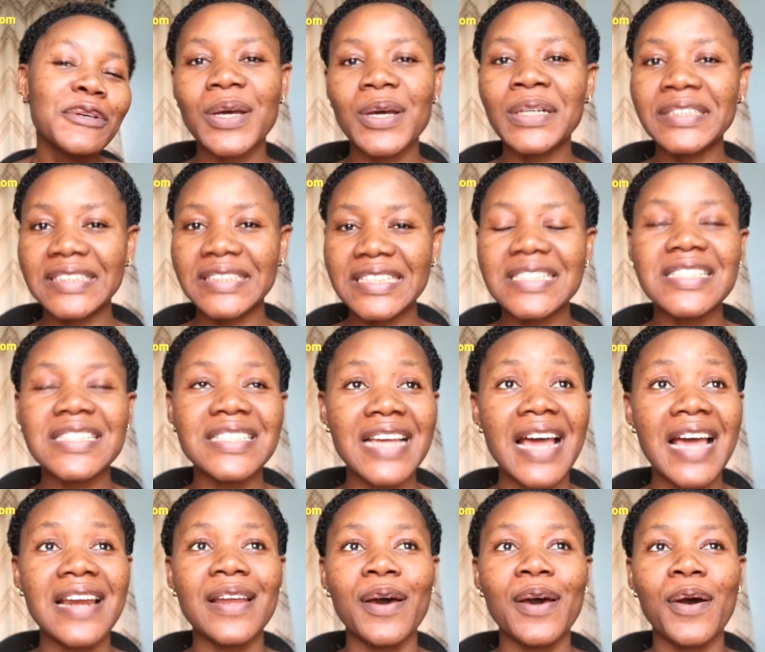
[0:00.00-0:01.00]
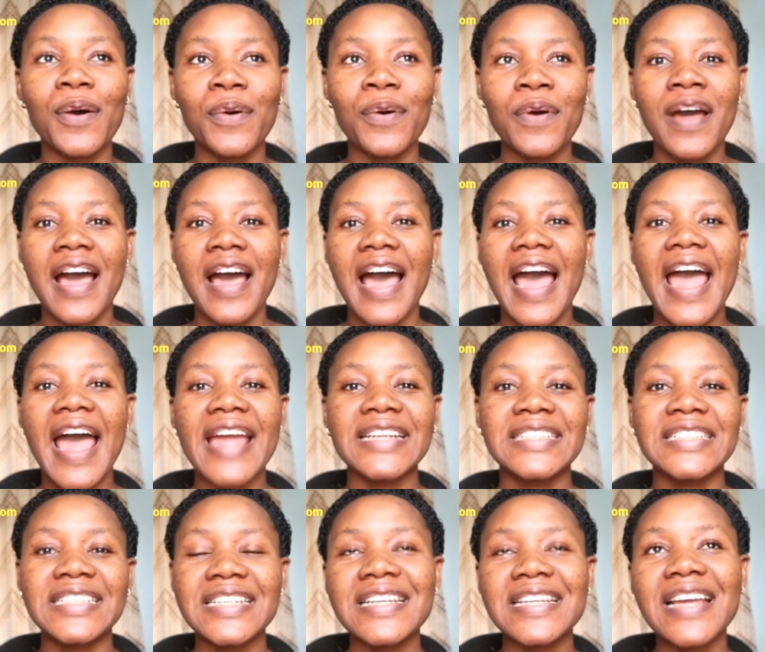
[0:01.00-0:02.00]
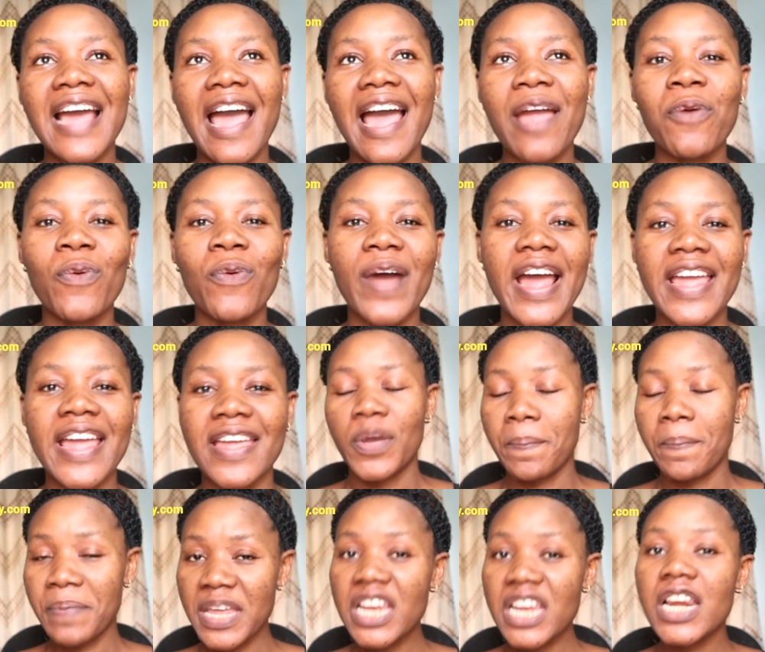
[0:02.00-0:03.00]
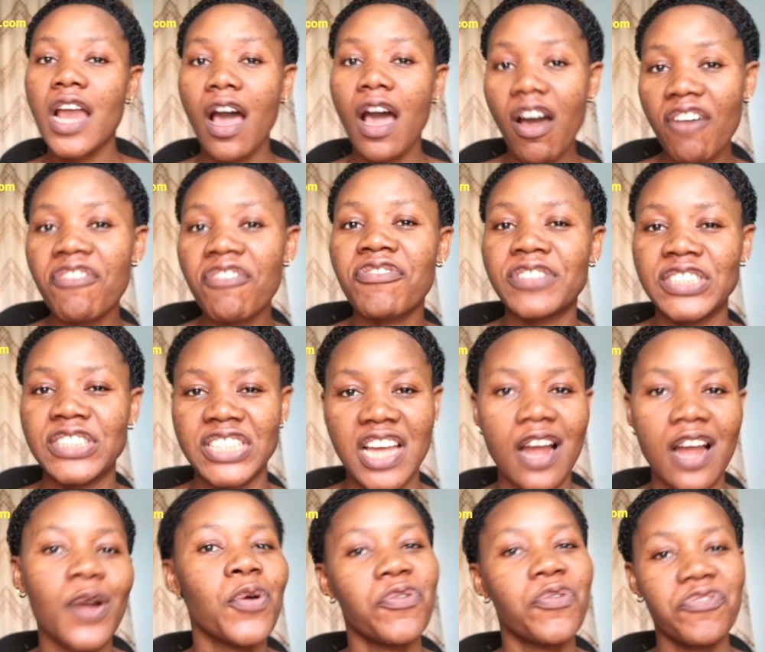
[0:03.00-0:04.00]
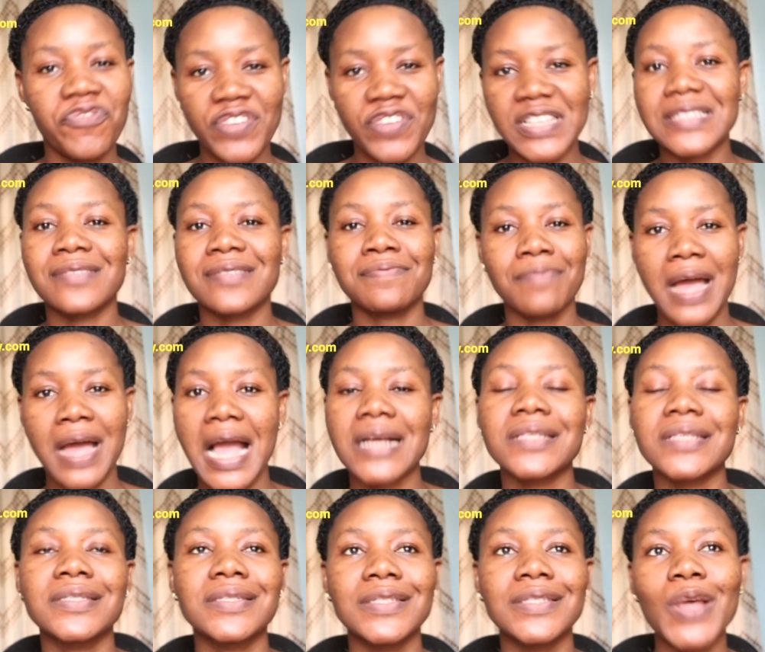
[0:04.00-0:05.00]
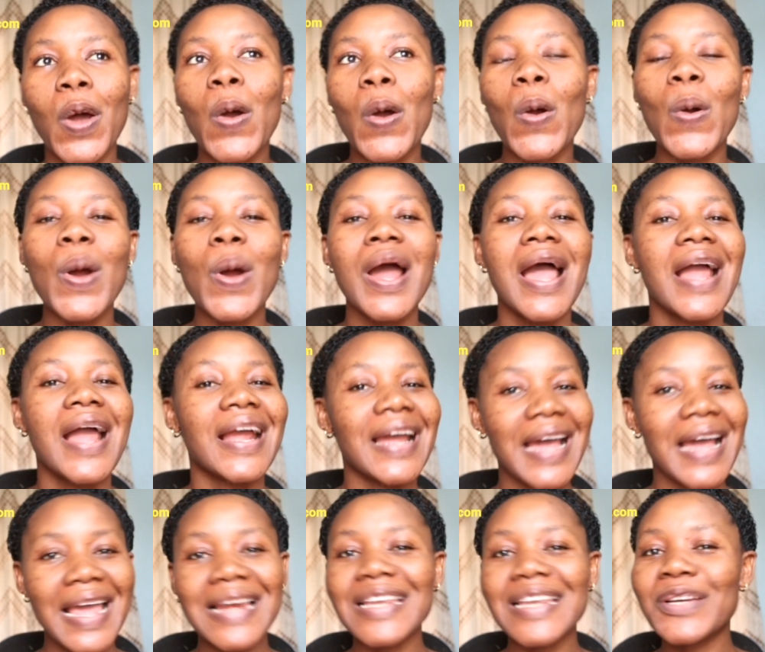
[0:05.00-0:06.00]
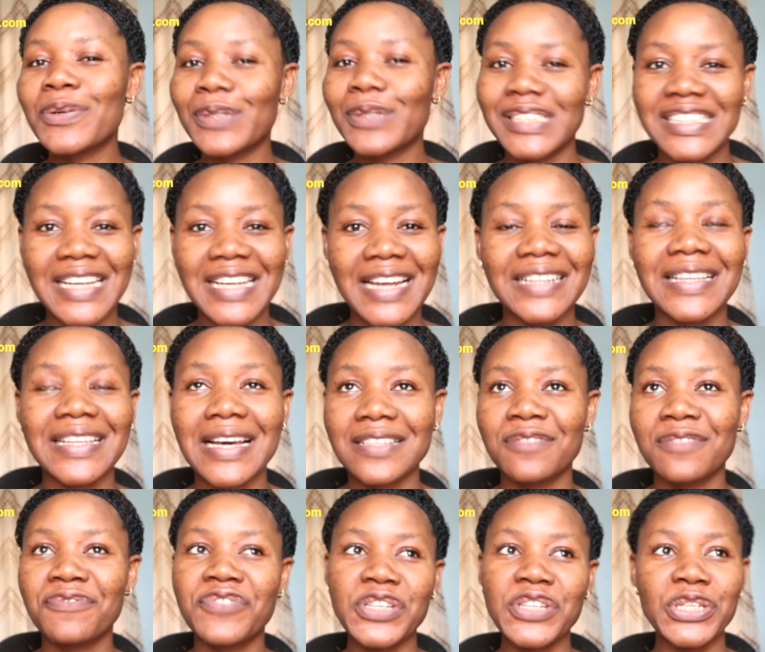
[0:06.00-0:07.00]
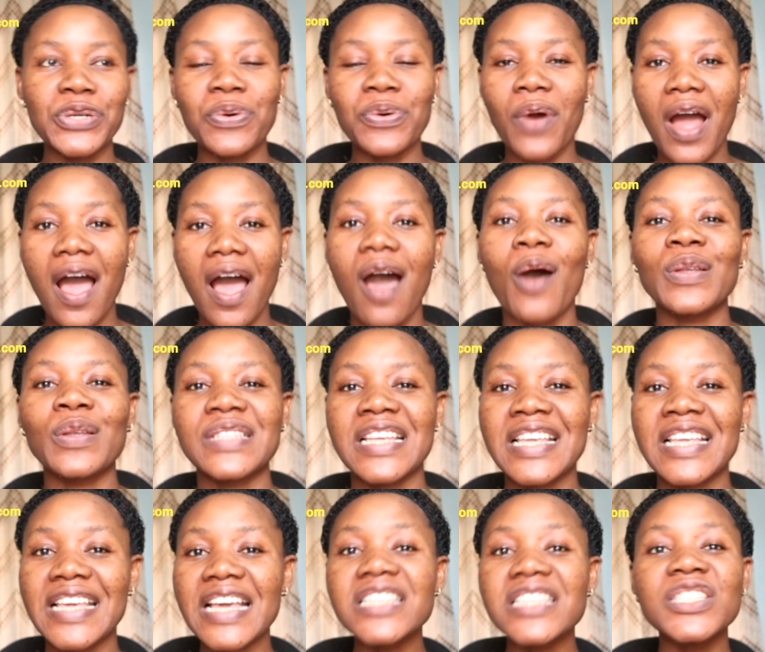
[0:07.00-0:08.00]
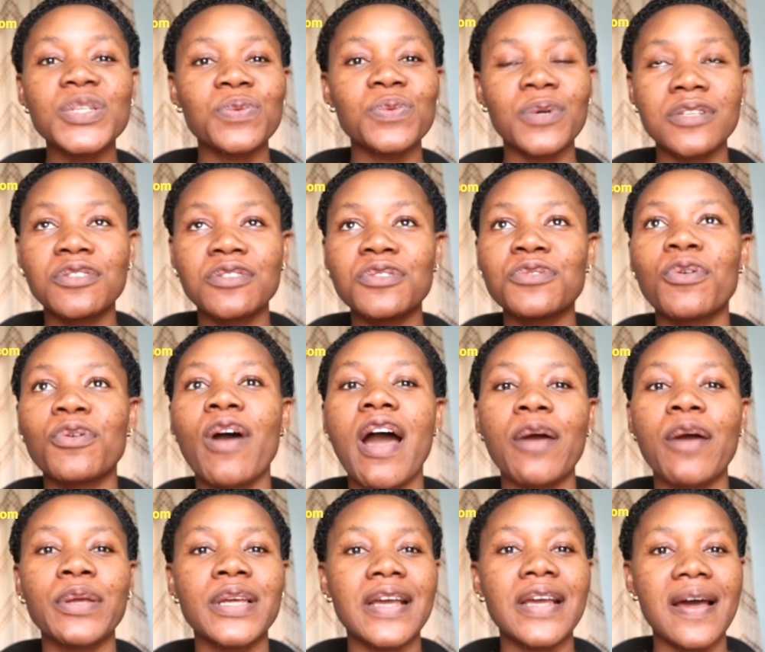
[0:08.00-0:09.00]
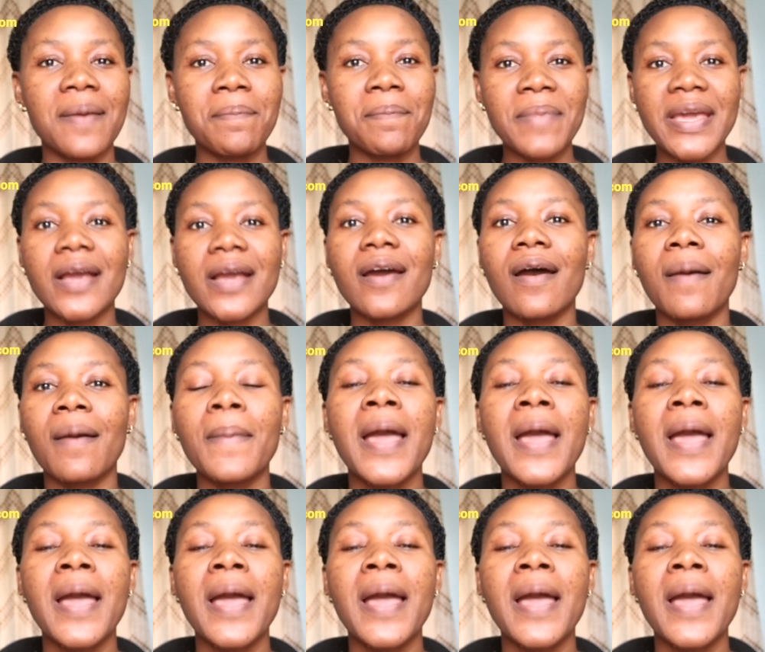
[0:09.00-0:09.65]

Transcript: On this channel I DIY peel off charcoal face mask, so kindly go check that video out in case you want to know how you can make